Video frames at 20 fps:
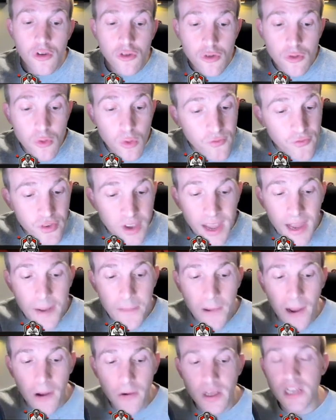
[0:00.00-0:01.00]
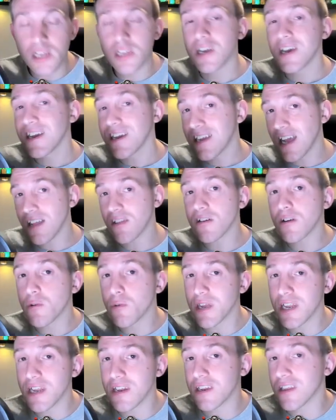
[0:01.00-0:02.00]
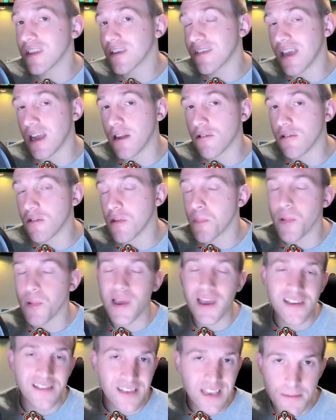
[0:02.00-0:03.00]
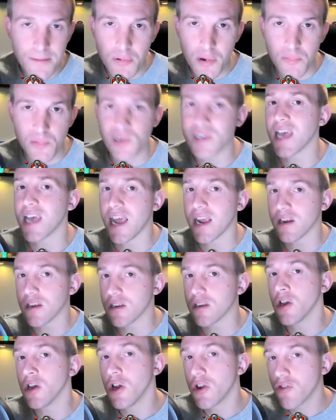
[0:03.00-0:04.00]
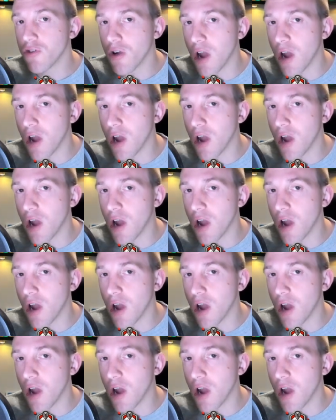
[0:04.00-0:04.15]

So don't forget about it. Get the queen into the center of the base. Keep her protected.